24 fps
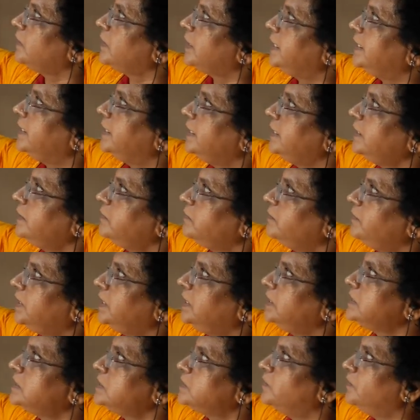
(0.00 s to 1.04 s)
credit
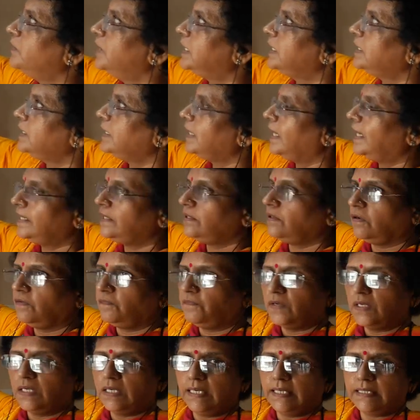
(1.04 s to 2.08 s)
means one kind of
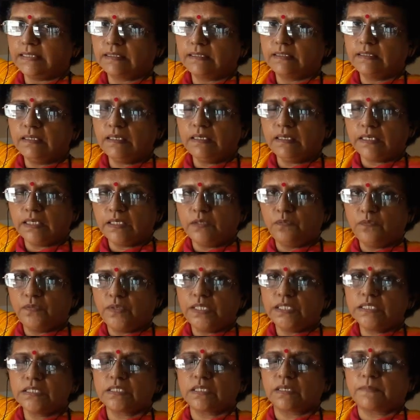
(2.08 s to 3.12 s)
a letter in
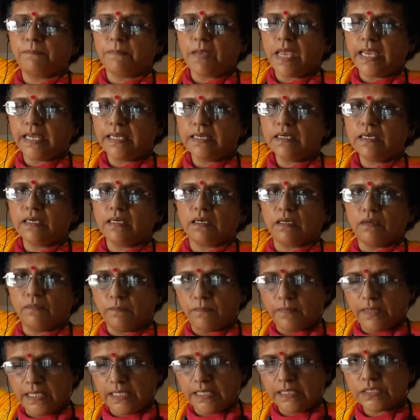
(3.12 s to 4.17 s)
which bank
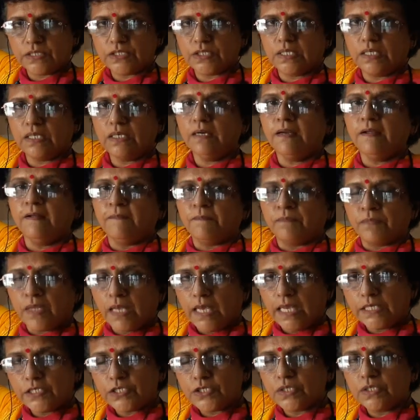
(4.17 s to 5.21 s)
manager
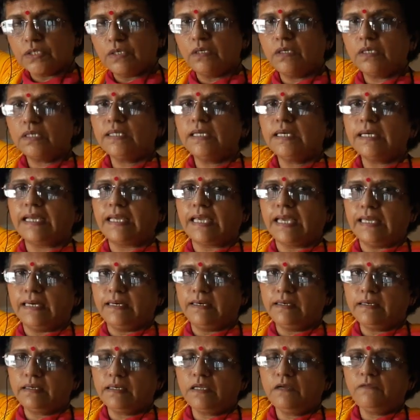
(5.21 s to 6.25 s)
assure the
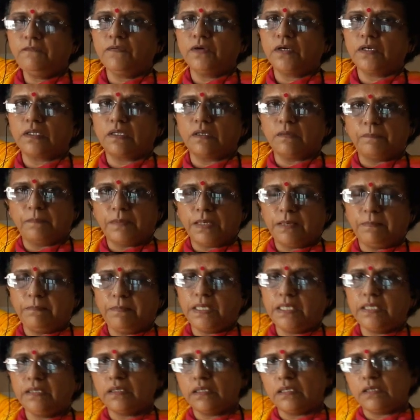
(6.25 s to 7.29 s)
guarantee for the
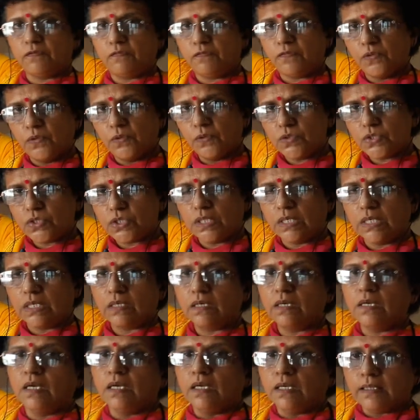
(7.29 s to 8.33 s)
payment in
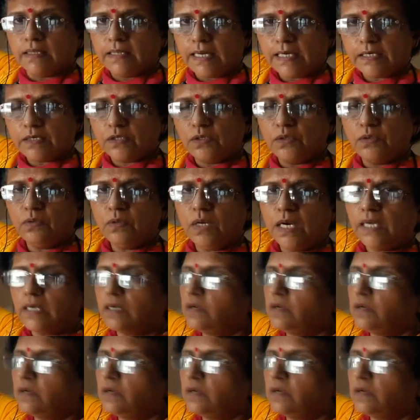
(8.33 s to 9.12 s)
future that you are